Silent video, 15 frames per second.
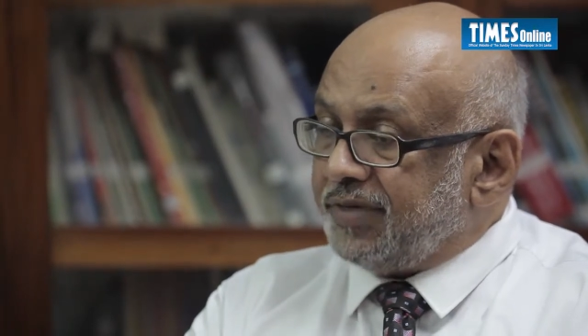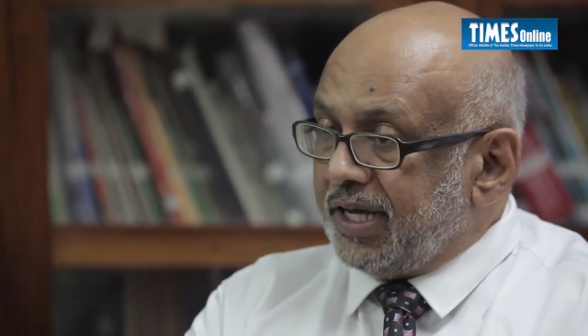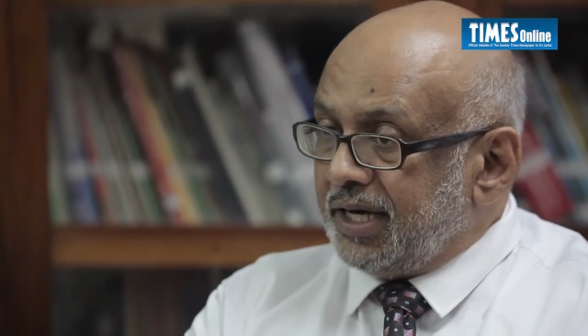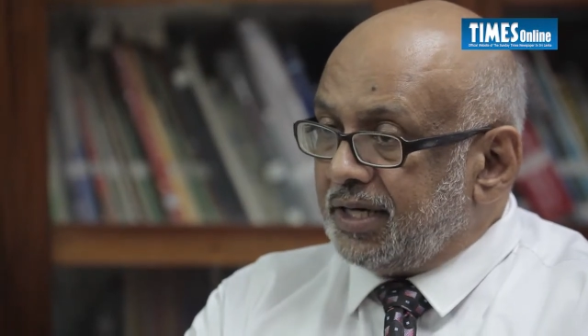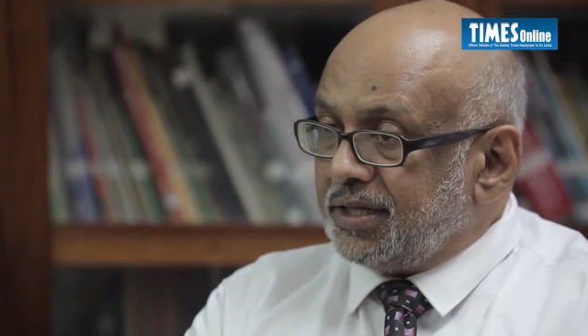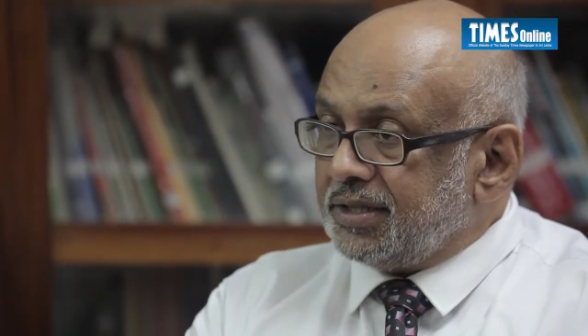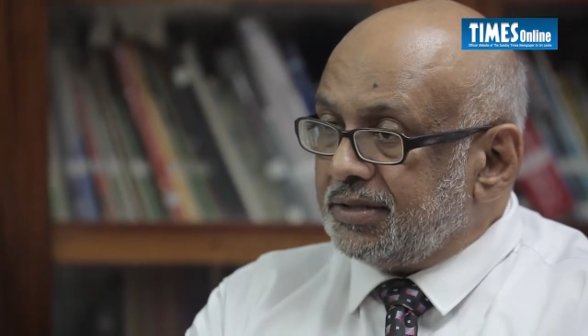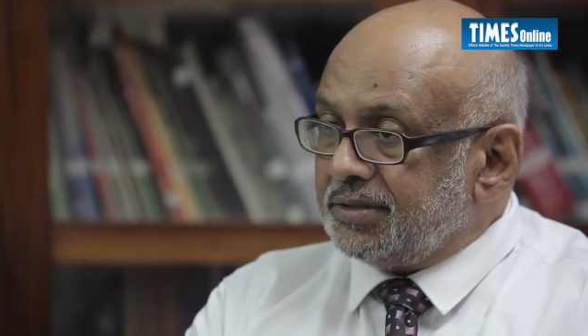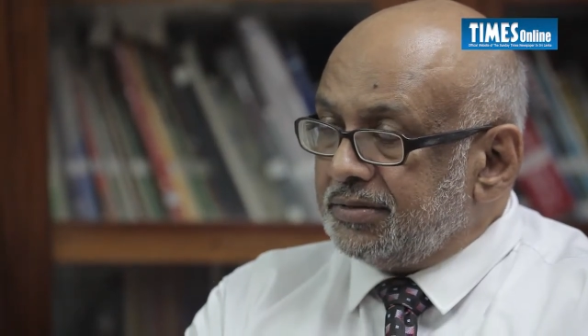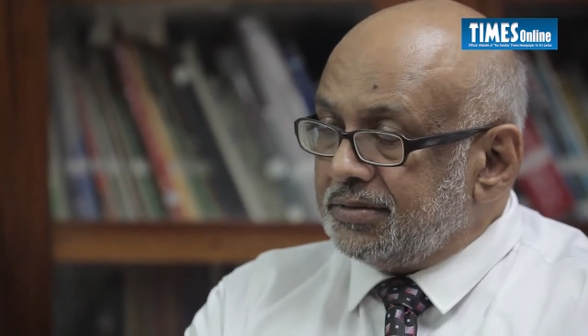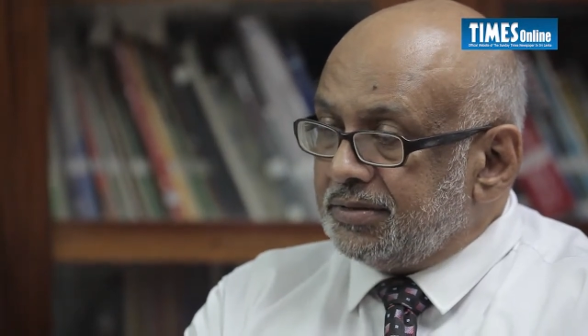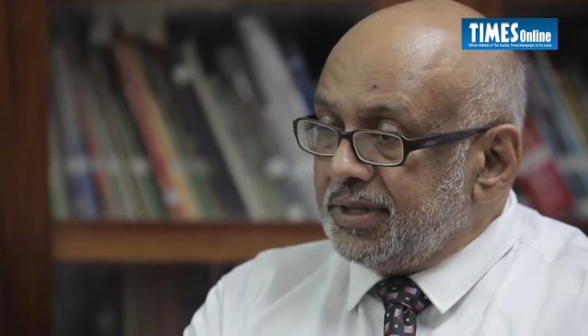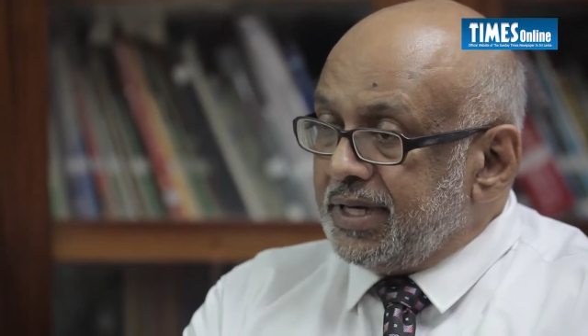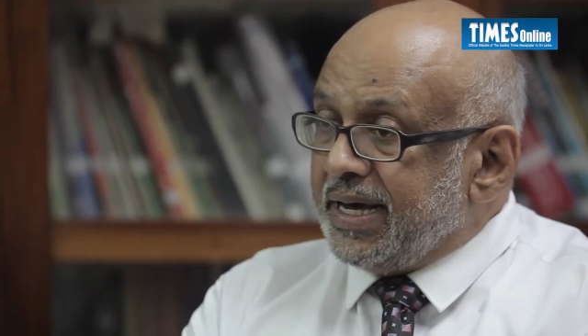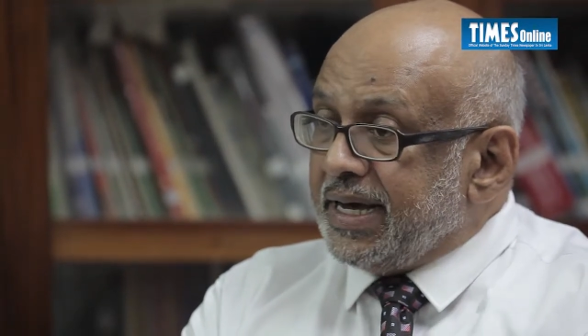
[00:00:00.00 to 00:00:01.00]
taken,
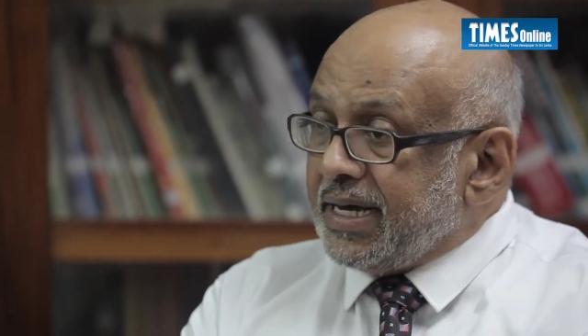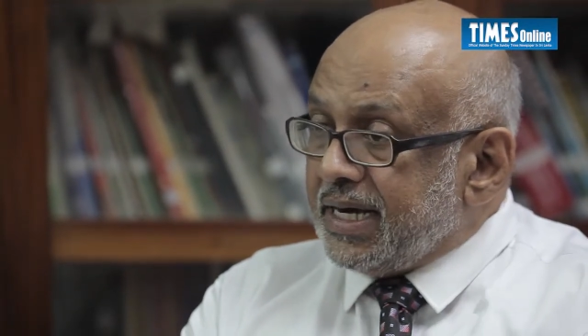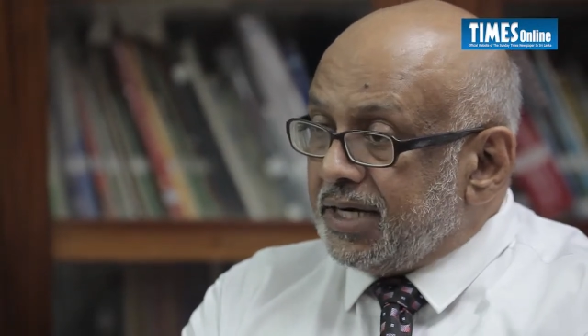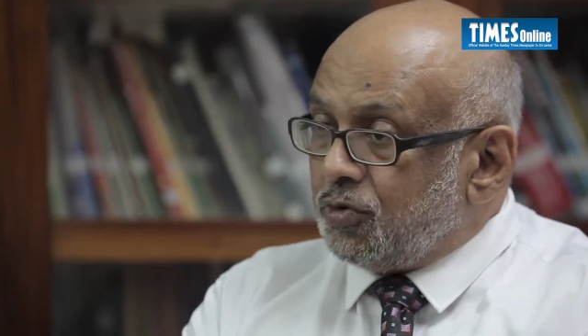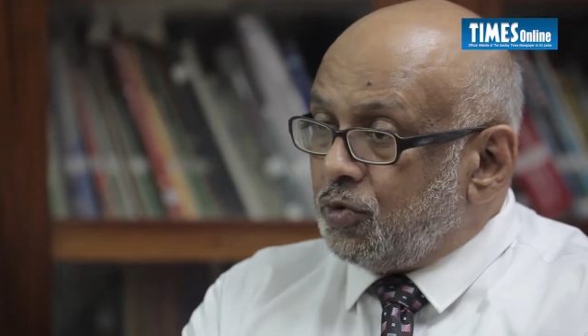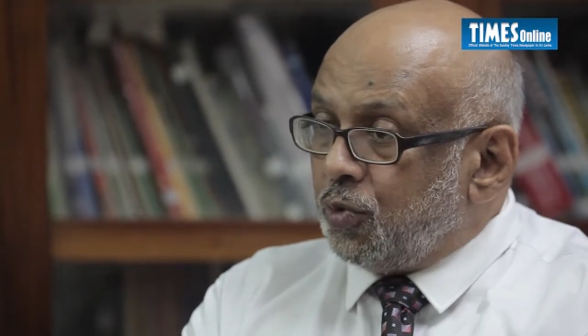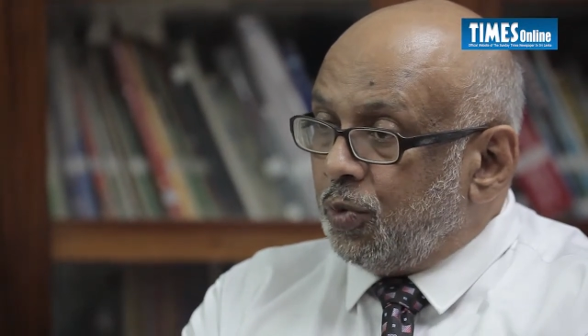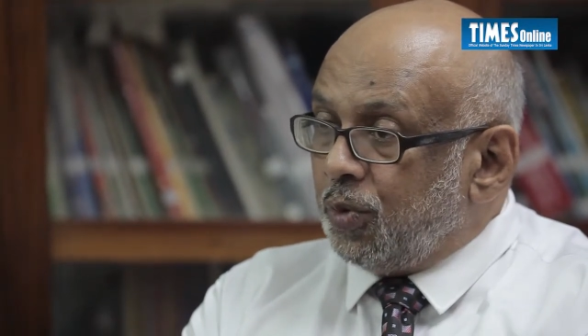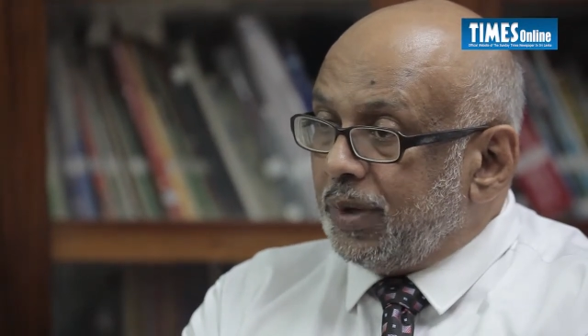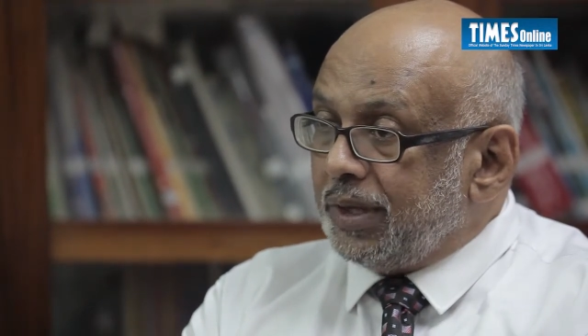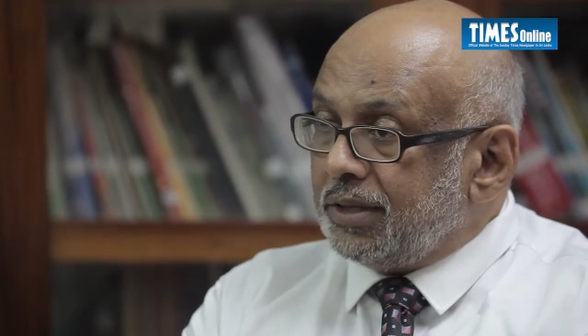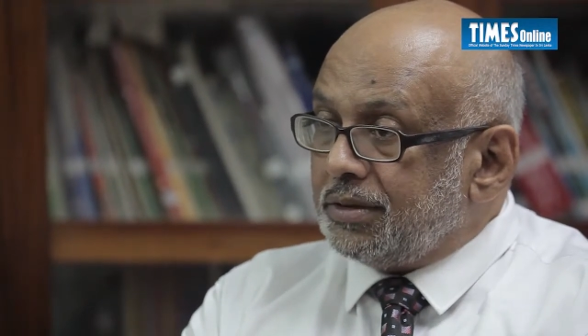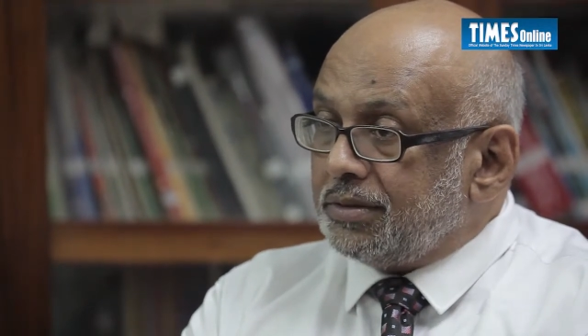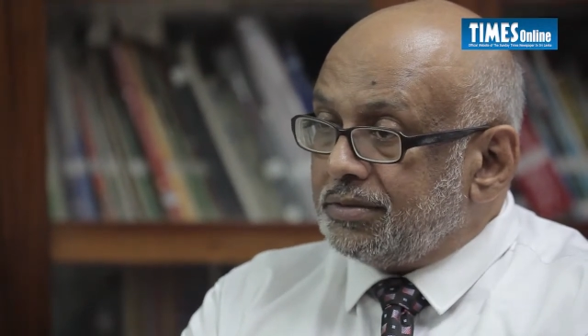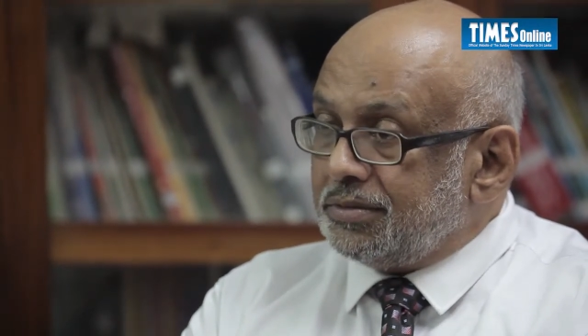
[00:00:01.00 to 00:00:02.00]
it
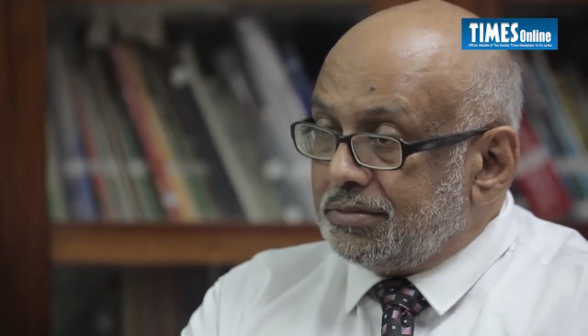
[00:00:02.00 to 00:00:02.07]
will,